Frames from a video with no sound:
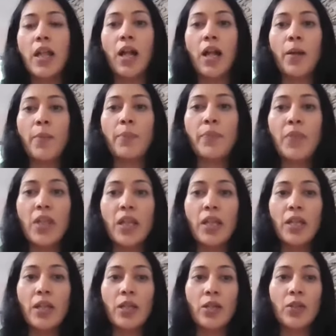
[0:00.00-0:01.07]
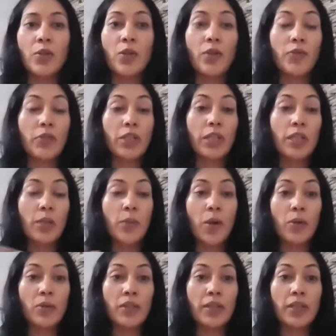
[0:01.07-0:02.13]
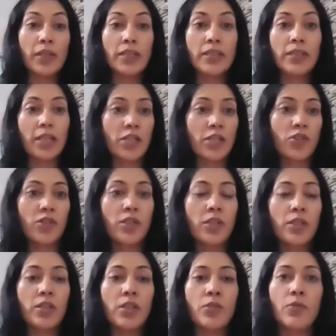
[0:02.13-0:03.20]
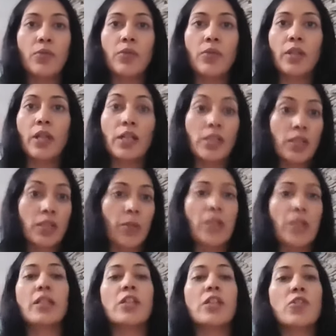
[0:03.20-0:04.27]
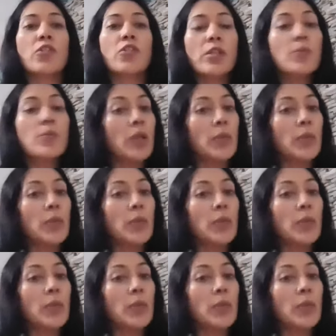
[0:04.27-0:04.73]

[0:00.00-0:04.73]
Um, you have to think about the extensions, customizations.